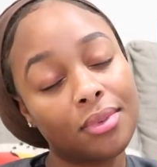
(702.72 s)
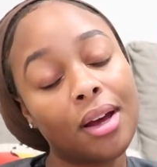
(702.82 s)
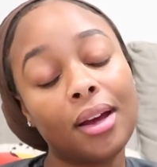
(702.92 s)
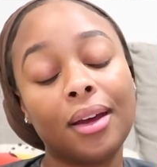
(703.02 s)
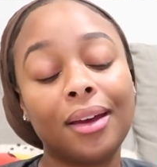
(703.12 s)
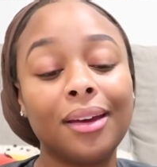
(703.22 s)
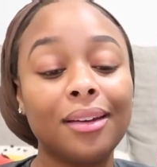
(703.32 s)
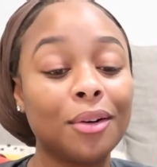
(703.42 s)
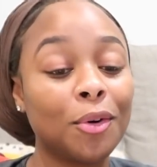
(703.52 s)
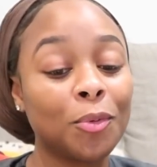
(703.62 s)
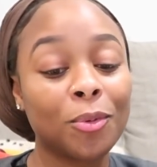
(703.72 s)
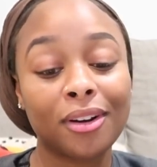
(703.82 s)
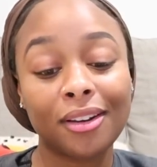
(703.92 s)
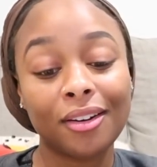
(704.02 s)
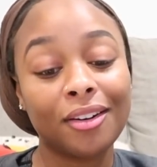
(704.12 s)
I hate
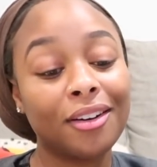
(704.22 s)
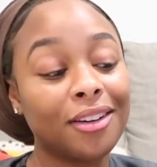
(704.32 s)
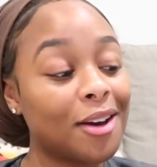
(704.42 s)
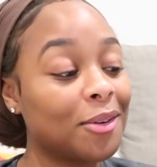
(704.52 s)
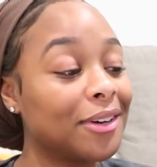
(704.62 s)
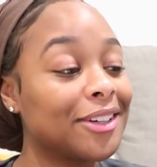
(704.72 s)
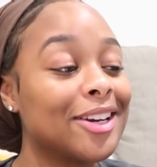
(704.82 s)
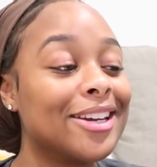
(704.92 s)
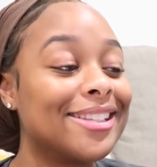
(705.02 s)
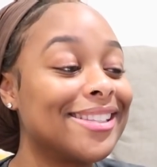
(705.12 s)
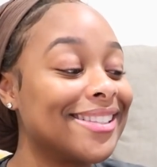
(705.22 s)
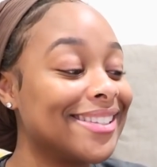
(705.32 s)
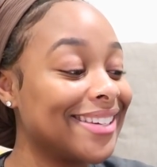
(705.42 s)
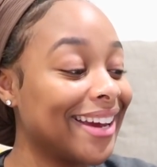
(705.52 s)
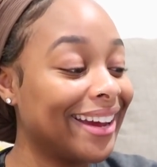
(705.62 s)
homework, y'all. Y'all don't
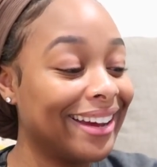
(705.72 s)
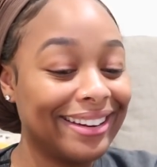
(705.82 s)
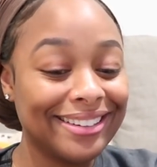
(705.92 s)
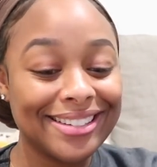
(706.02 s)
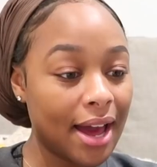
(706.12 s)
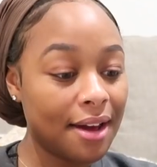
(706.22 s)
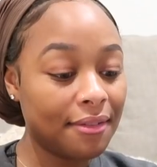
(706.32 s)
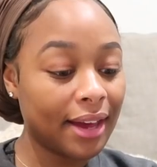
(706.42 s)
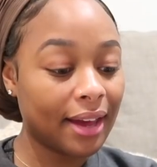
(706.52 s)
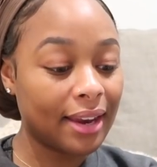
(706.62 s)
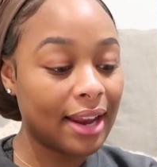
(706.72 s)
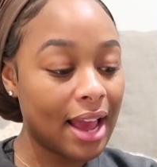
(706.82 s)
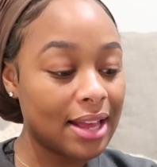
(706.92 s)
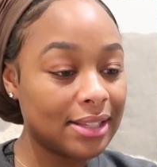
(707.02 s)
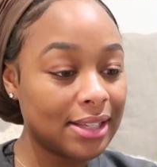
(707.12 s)
understand. I have like an
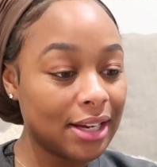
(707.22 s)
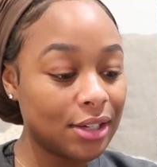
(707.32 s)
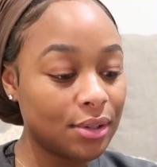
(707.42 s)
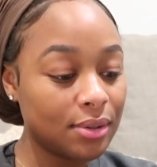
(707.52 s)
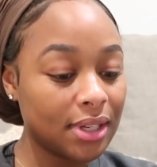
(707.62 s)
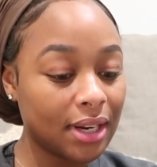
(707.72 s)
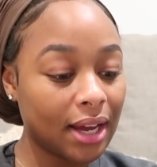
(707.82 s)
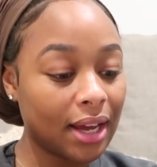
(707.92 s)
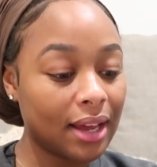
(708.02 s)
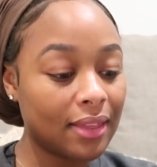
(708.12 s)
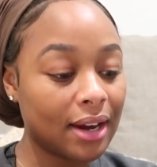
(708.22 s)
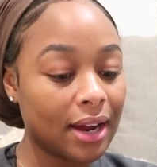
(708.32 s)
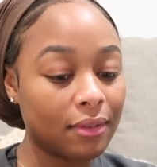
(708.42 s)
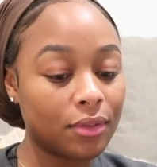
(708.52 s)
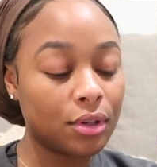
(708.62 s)
essay due tonight and then I
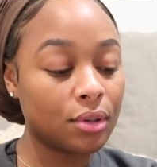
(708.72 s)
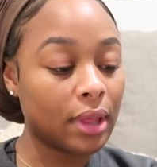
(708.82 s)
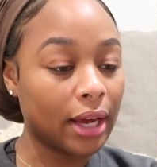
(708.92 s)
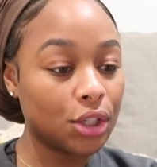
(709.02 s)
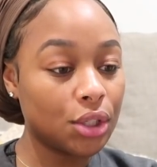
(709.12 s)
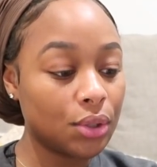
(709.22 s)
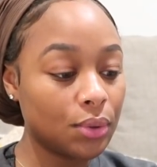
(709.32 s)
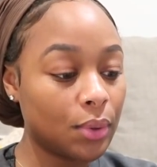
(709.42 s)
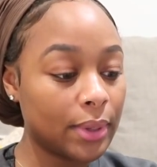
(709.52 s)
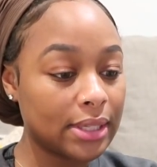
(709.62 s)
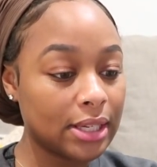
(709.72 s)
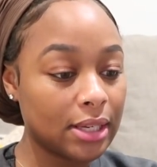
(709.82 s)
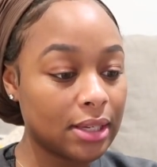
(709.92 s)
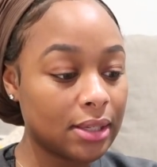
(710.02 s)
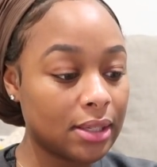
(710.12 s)
have to do like two
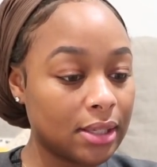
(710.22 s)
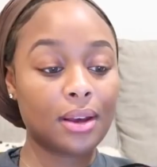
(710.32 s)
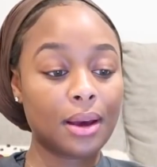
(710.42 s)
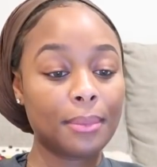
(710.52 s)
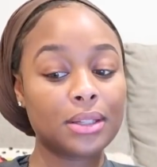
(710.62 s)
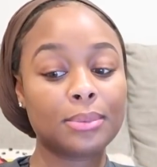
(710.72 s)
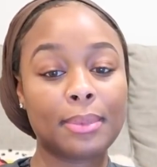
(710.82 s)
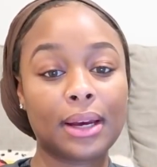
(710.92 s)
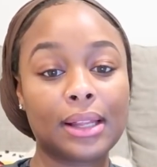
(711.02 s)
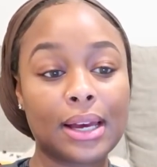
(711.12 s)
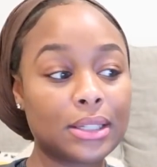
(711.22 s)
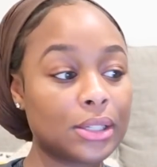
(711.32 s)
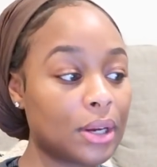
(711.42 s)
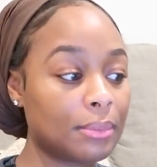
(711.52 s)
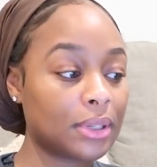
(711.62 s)
quizzes. I'm about to put my glasses
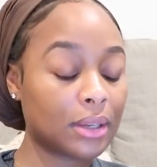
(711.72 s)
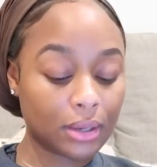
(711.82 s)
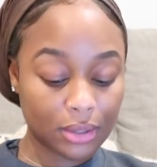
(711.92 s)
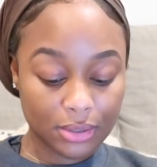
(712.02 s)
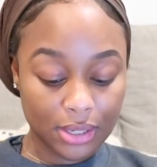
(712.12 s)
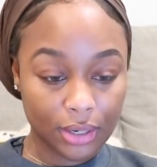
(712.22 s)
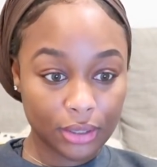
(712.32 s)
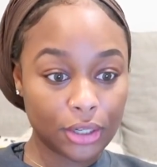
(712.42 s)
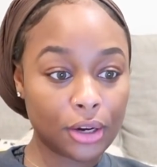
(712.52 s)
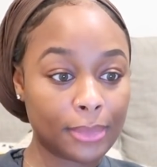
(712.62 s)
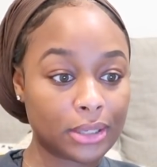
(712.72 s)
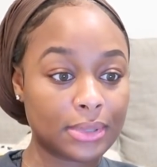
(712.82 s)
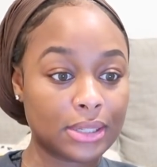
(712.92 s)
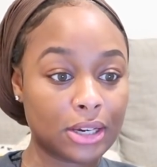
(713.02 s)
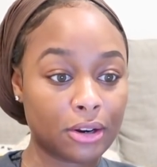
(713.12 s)
on because I already know I'm about to
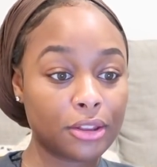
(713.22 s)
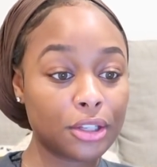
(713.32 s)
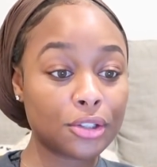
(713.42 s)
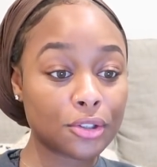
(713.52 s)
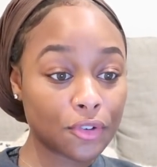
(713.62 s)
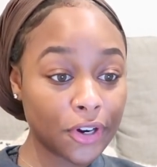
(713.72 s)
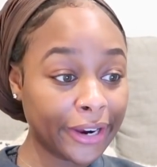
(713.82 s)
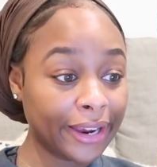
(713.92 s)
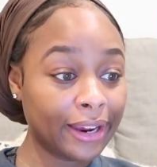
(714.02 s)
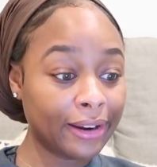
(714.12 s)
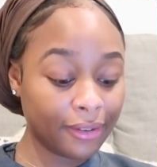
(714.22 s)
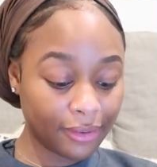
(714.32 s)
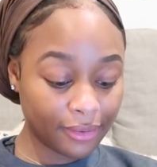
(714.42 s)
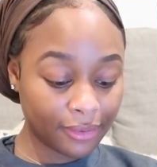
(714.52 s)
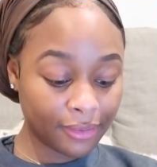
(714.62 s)
be staring at this screen